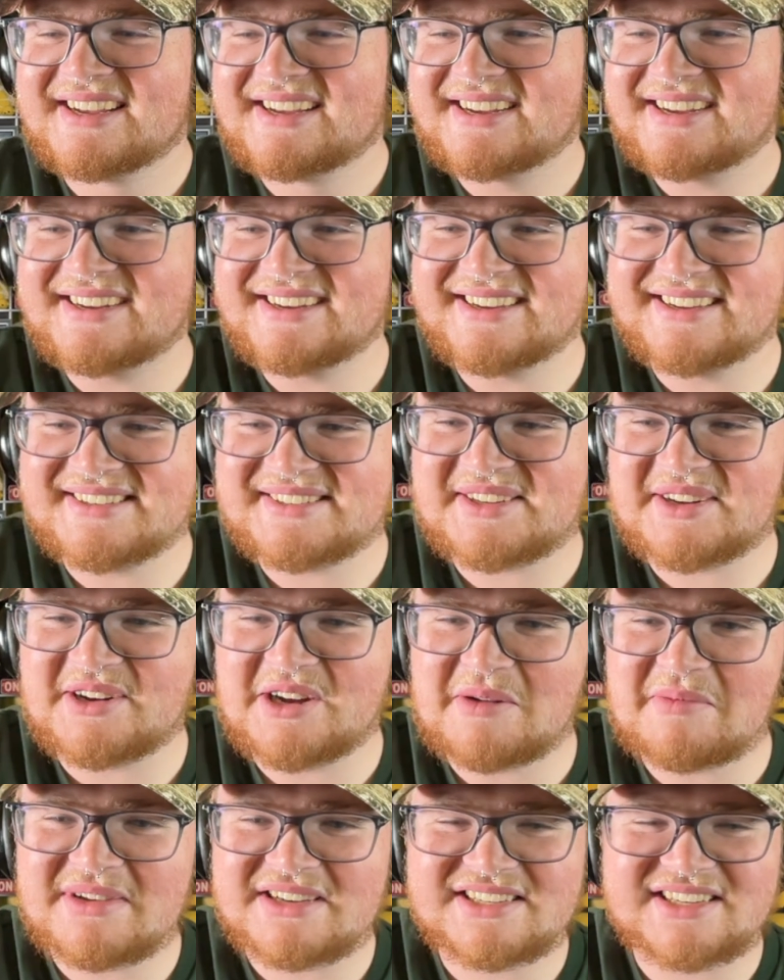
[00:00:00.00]
So
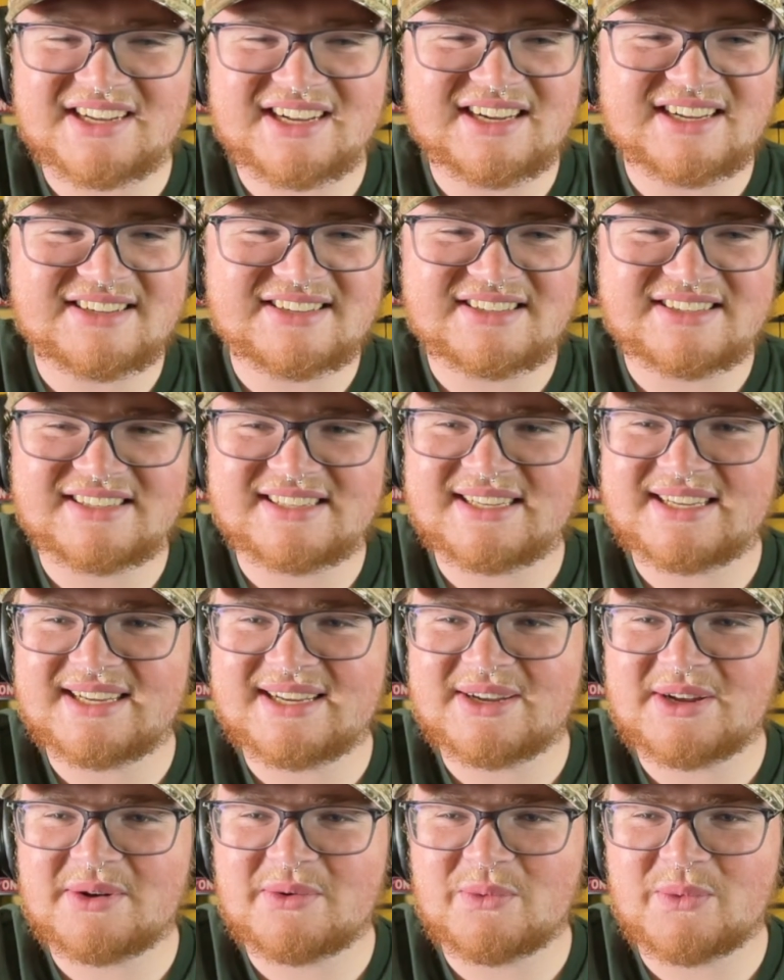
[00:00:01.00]
I'm excited to
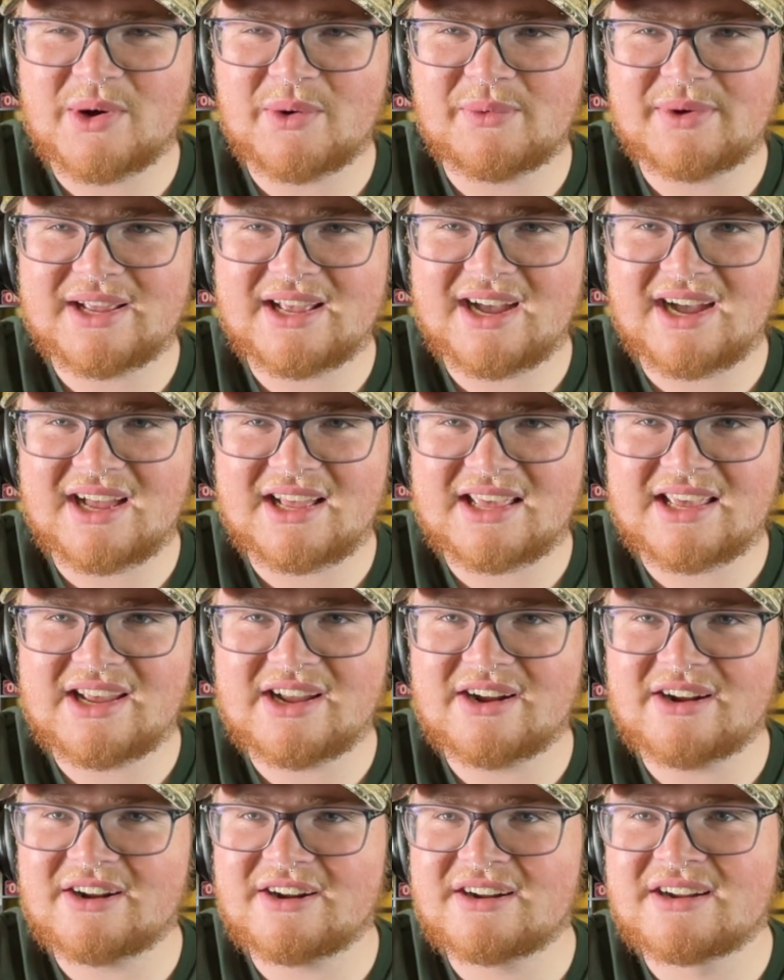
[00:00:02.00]
see what we got
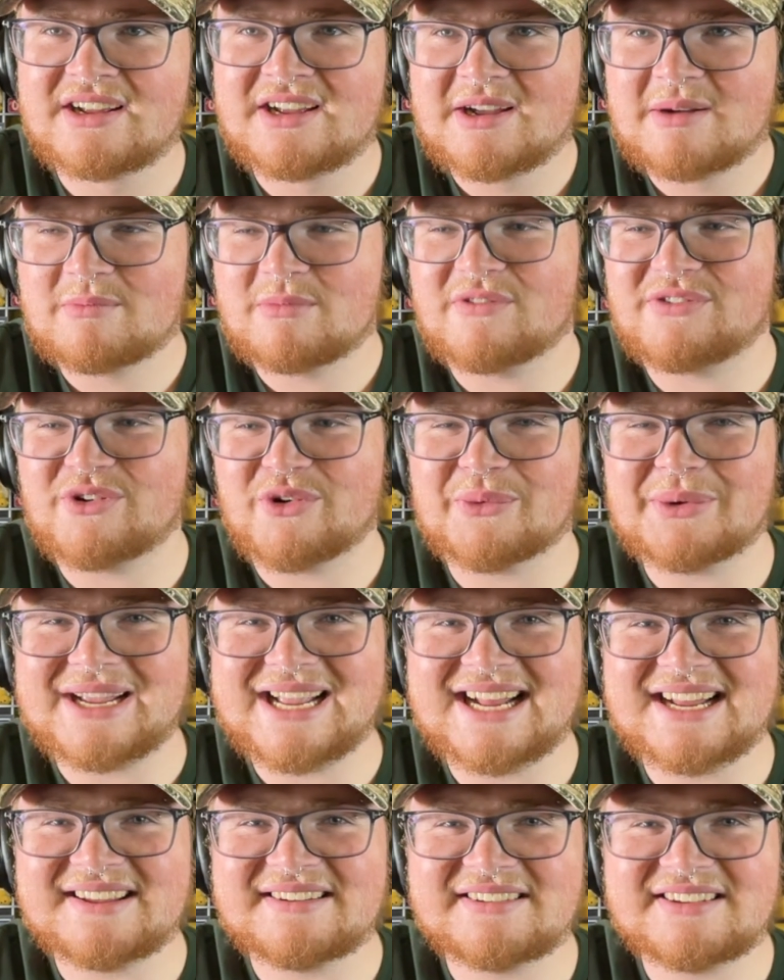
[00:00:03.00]
here. Before we
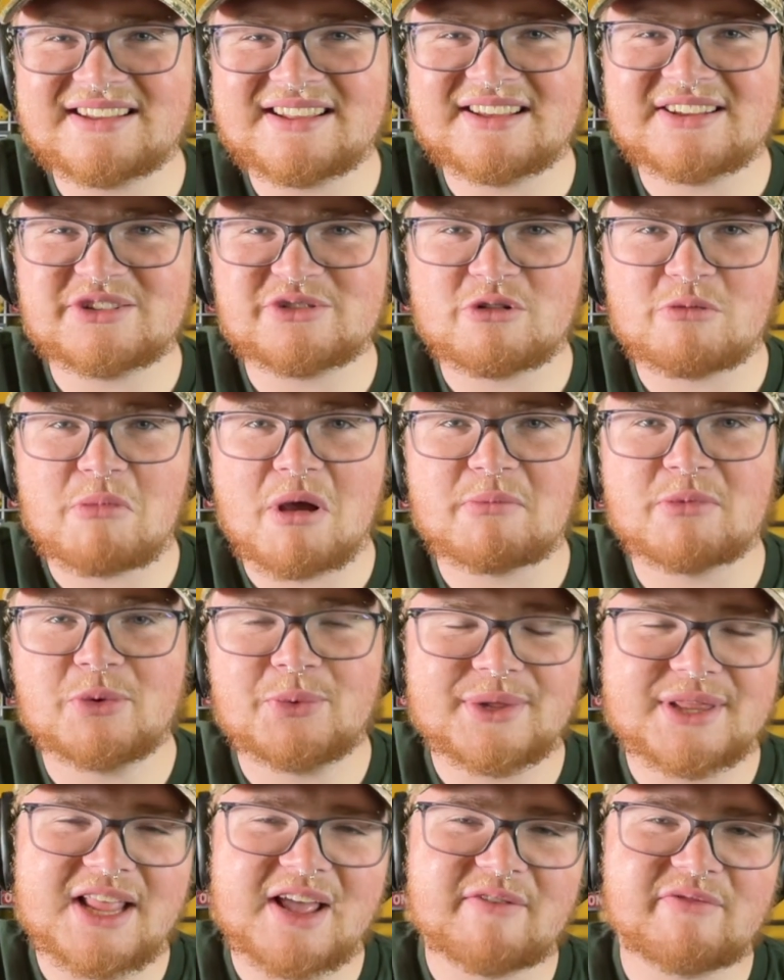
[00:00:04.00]
get into this, remember,
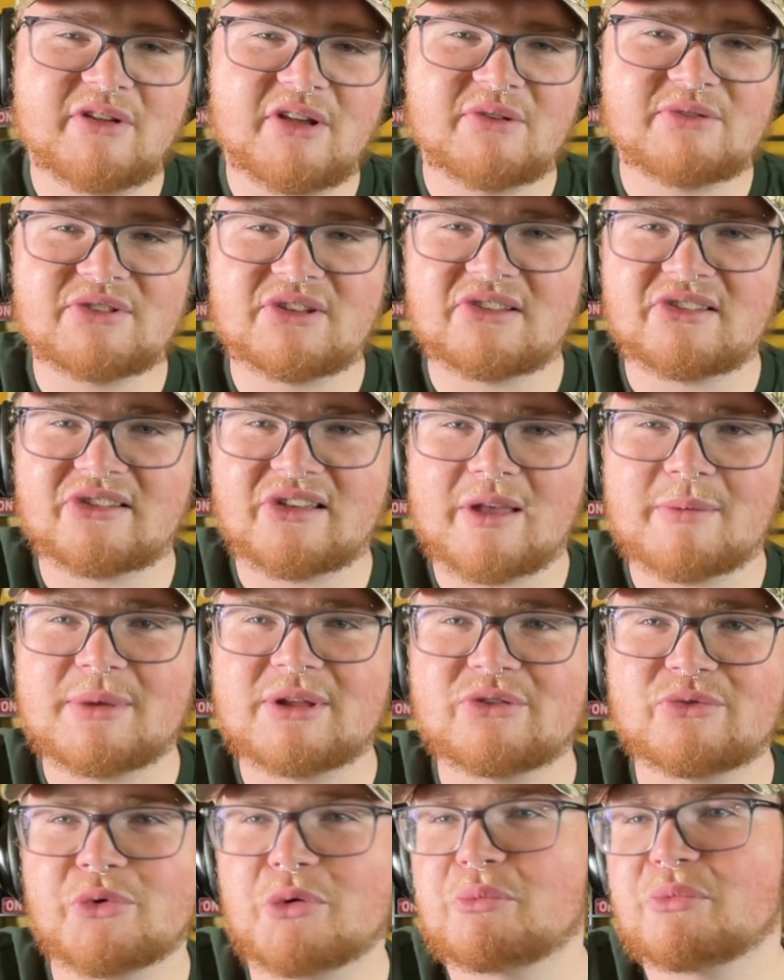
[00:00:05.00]
when life gives us
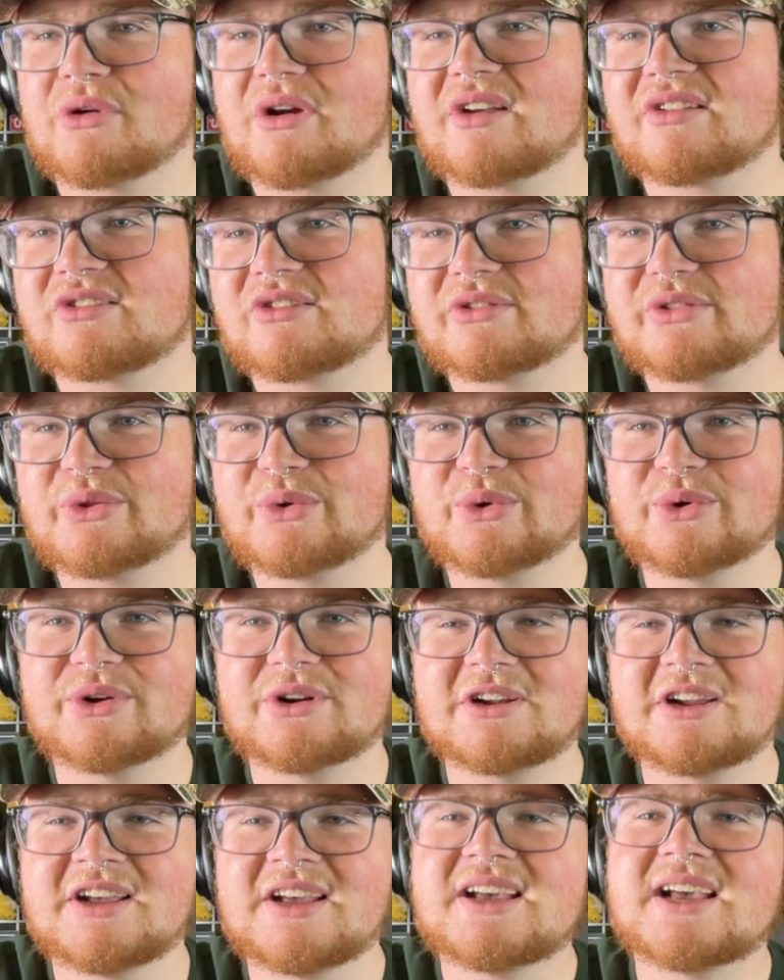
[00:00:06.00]
lemons, we praise the
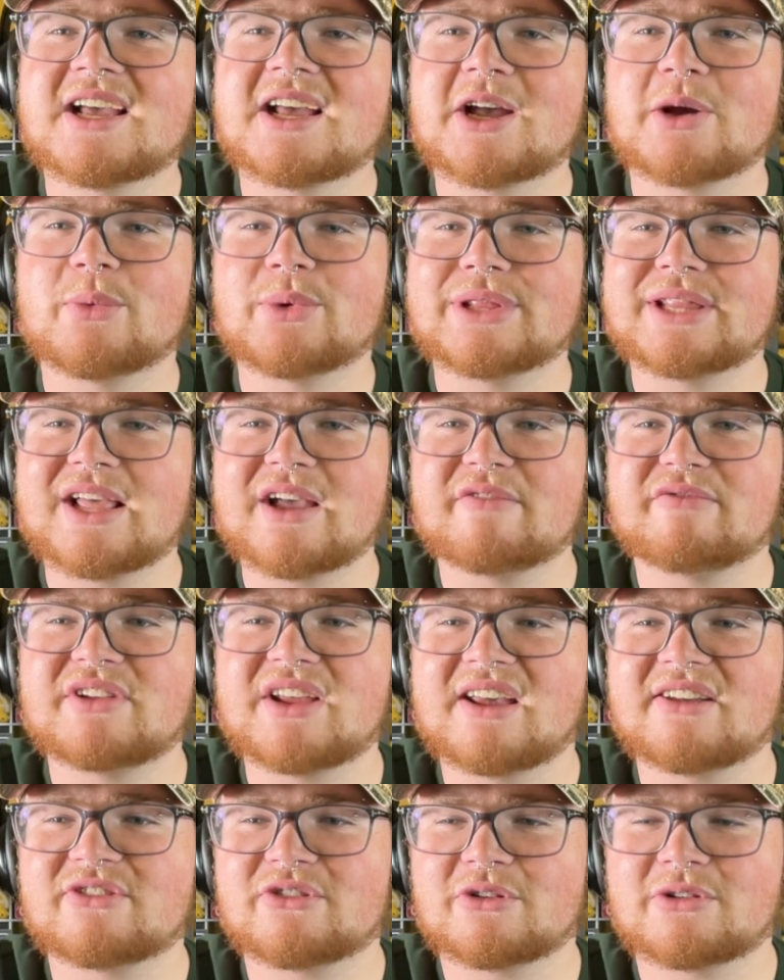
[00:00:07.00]
Lord. And when life
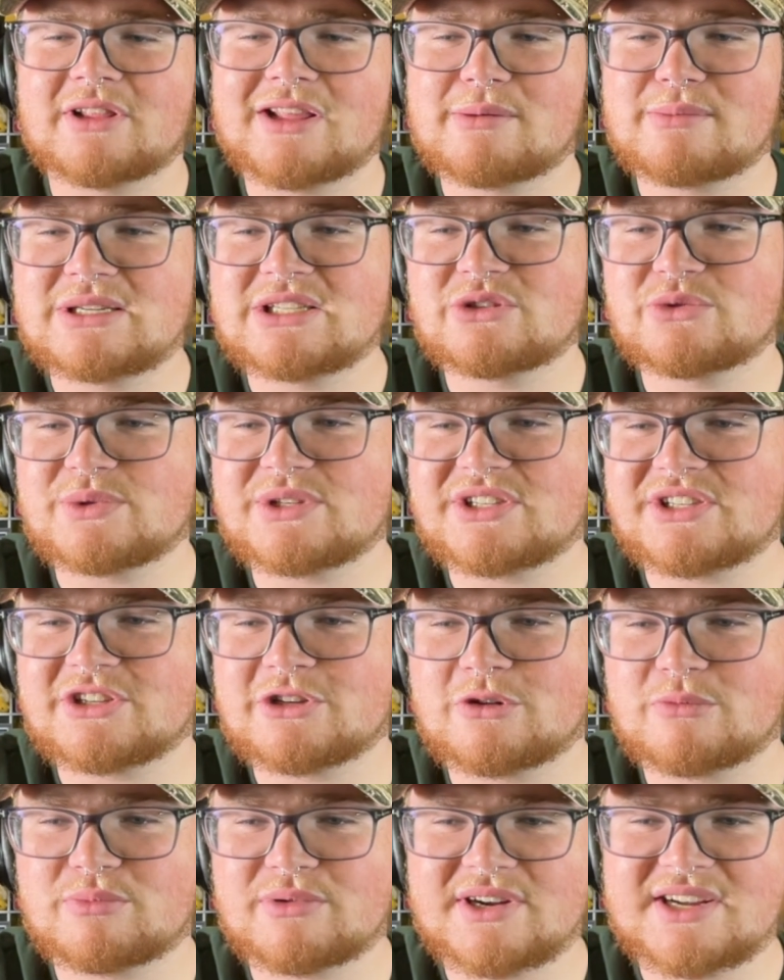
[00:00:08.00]
takes our lemons, we
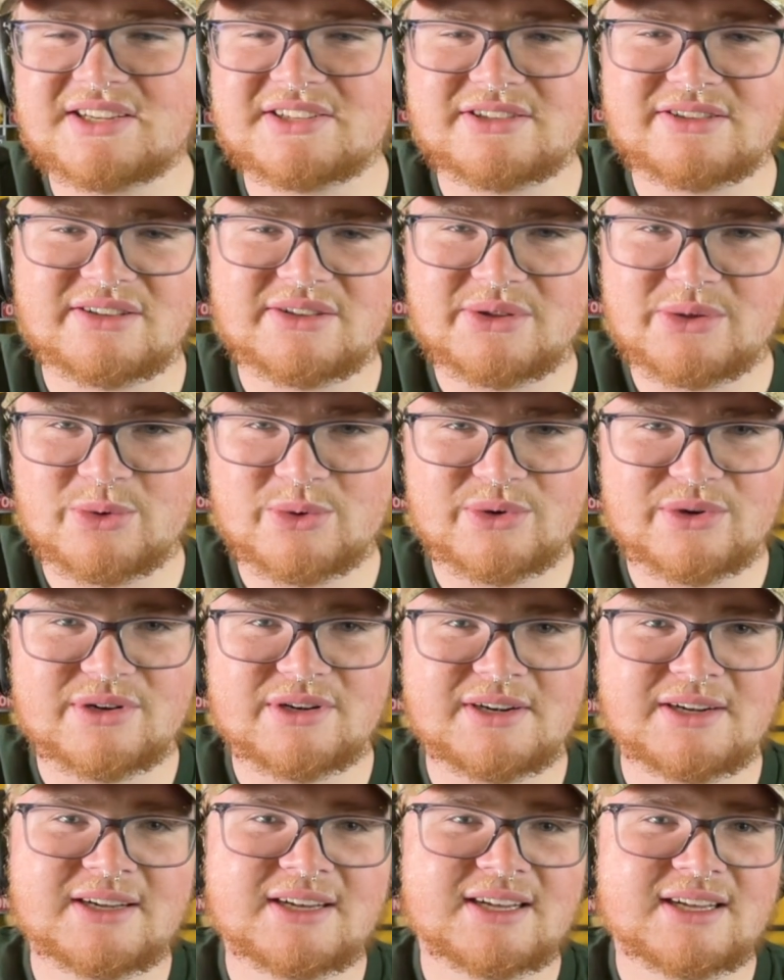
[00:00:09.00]
still praise the
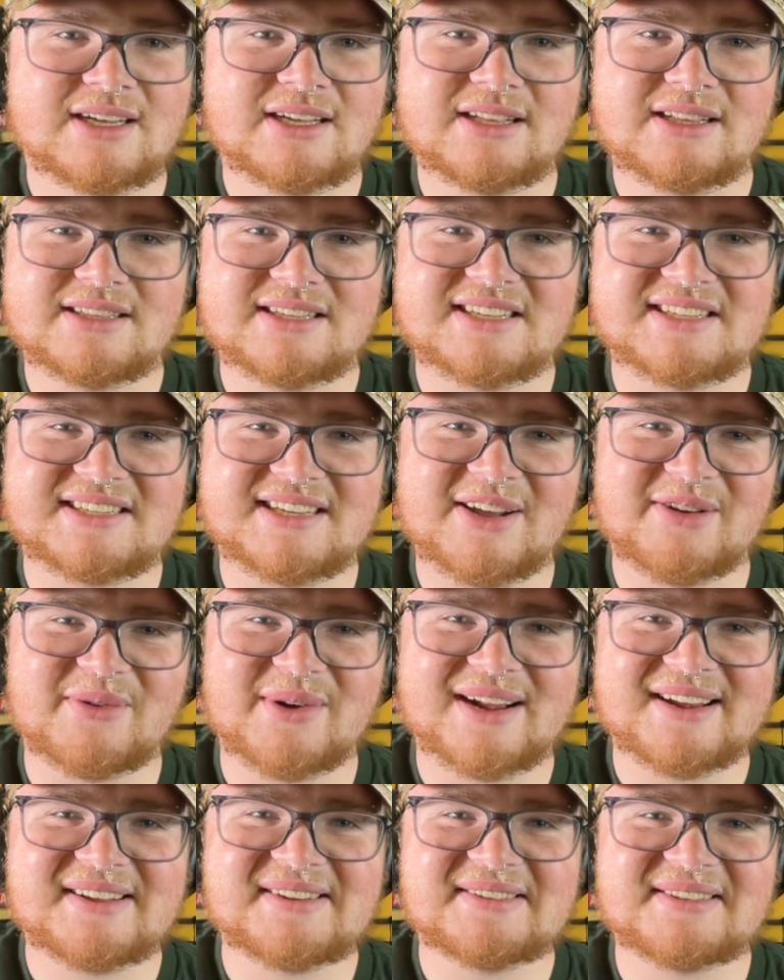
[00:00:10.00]
Lord. Let's get
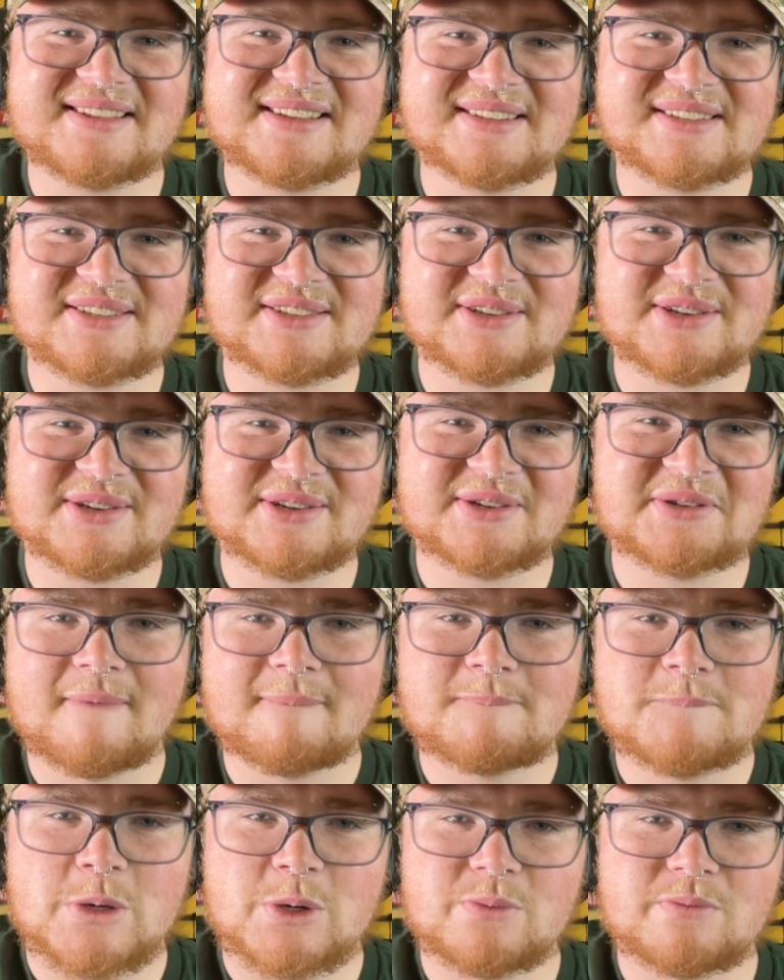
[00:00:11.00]
right into this song.
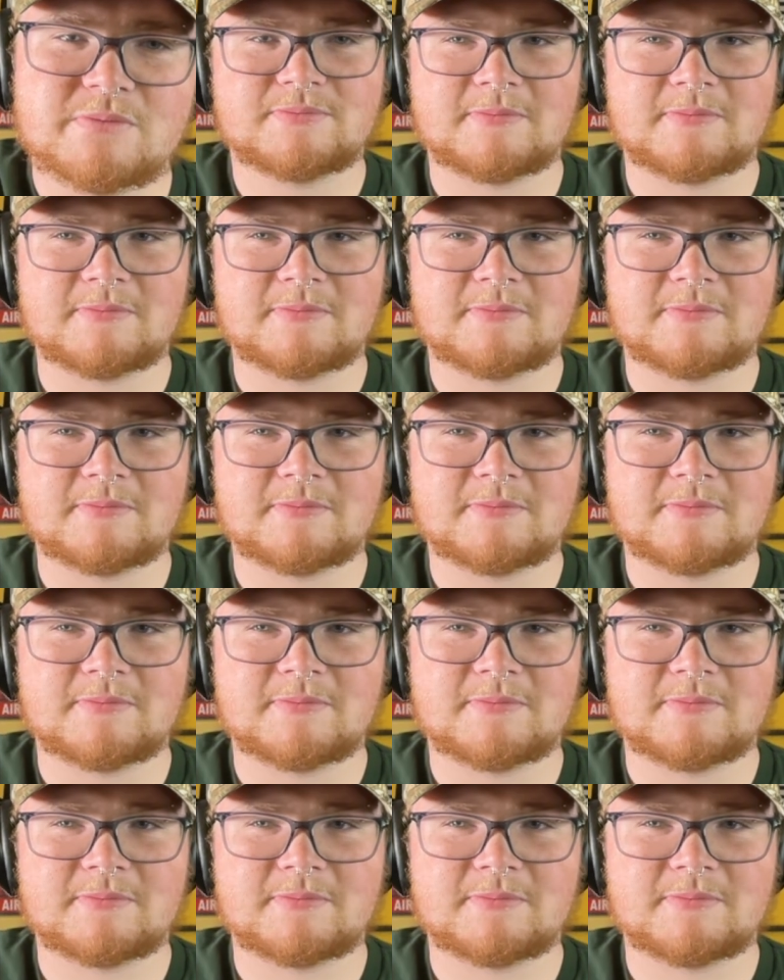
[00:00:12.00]
Boom.